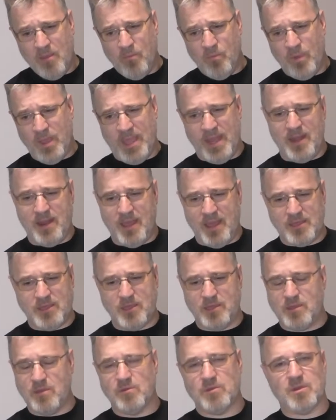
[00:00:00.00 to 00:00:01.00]
when I
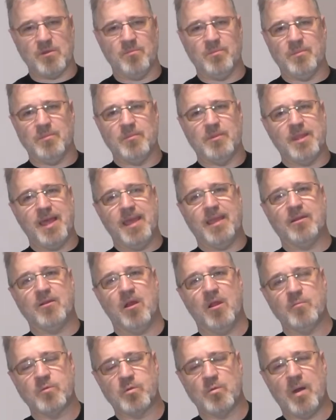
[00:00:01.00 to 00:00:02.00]
just do some leg
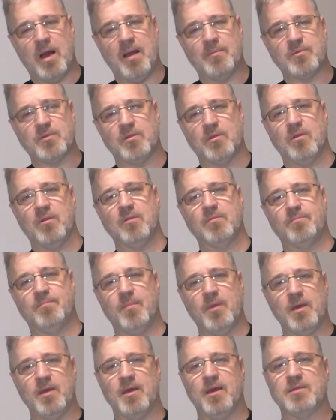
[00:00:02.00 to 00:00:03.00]
and arm swaps or
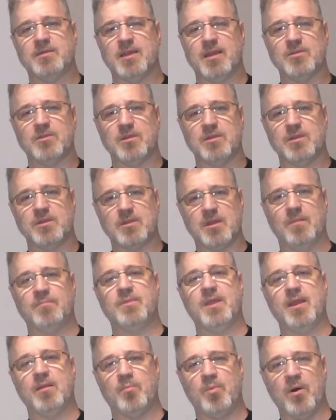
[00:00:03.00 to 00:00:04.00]
essentially just
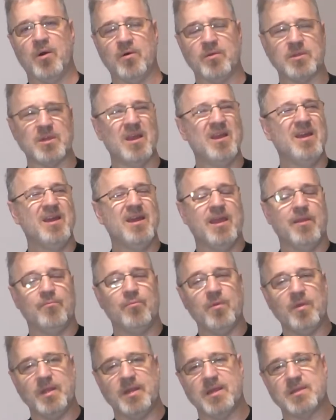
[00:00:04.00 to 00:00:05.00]
update a pose. It
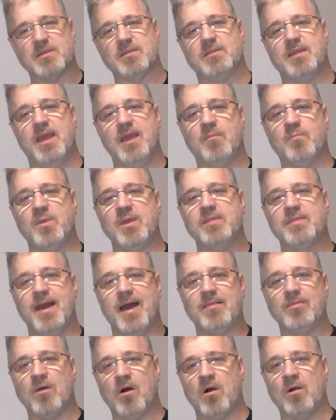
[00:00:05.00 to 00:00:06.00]
really doesn't take me
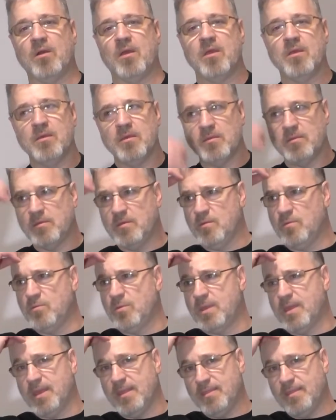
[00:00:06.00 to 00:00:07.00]
that long
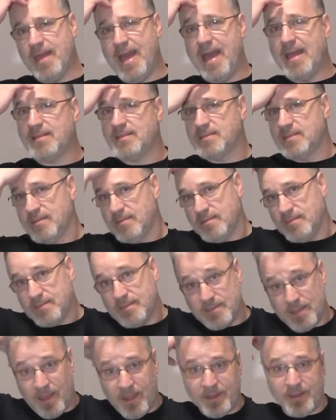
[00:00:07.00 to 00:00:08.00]
to get that
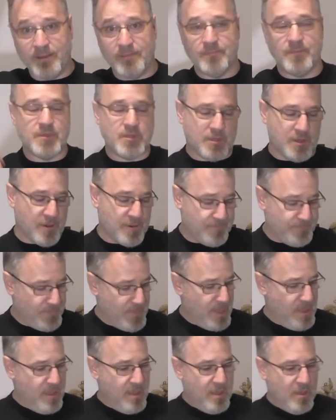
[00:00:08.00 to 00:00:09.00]
done. So
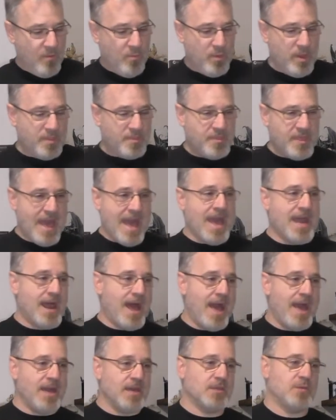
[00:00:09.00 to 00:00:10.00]
with
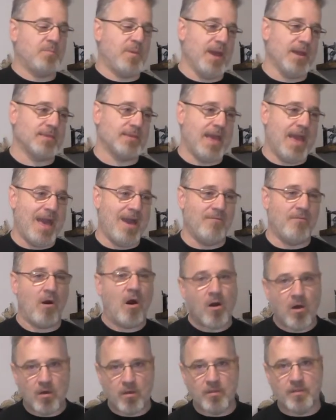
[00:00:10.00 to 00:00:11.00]
that, I expect to have
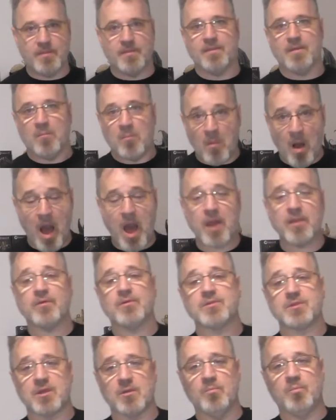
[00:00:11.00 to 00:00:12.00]
all of the
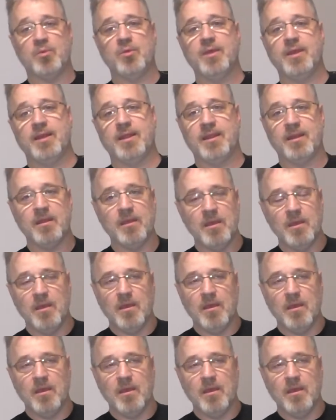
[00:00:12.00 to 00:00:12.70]
models completed